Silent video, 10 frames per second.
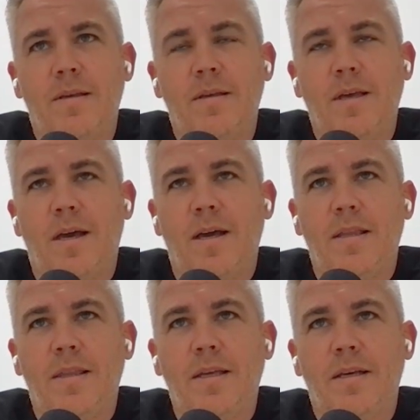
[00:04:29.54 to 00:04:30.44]
Yeah,
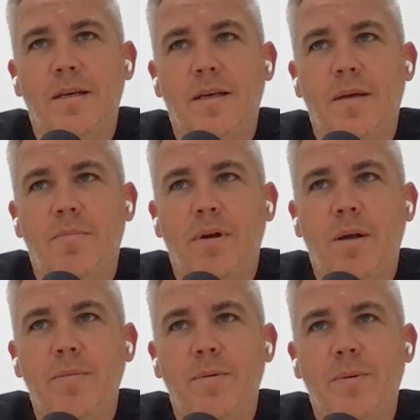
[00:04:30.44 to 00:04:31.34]
I think I
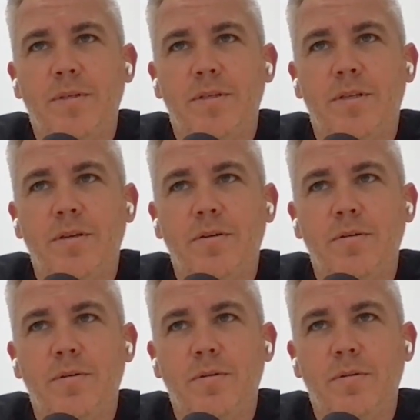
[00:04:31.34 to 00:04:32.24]
probably would
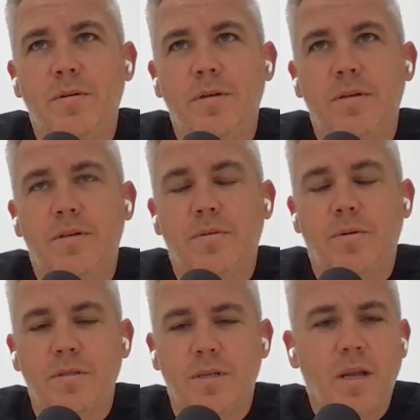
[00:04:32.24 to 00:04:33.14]
skew
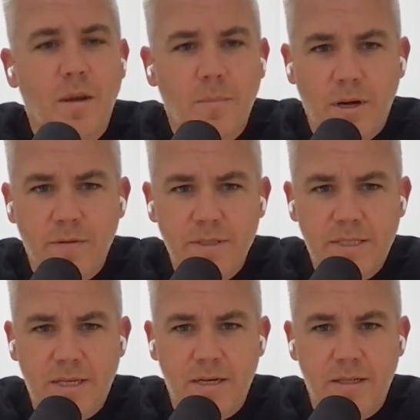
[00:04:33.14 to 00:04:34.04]
towards the nonprofit
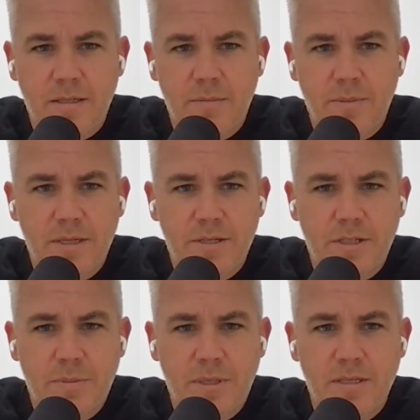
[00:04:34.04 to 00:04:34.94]
side a little bit,
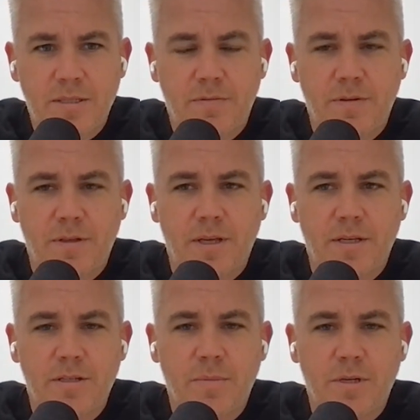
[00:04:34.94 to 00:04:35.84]
just because I feel
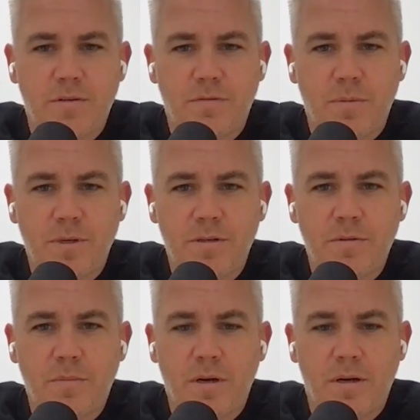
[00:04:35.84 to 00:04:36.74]
like so much of what we
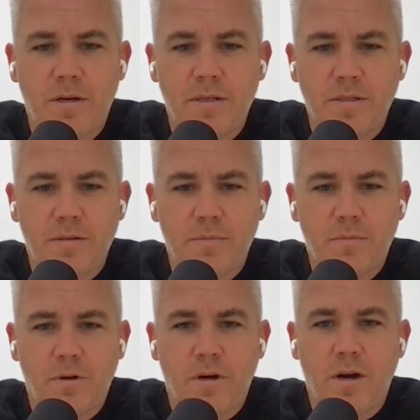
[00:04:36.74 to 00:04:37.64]
do at Moniker is
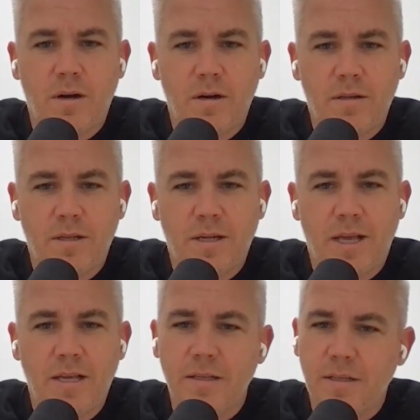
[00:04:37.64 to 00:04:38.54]
more heart than
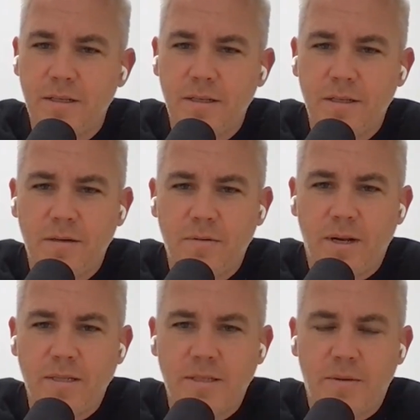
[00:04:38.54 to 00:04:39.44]
head. Right.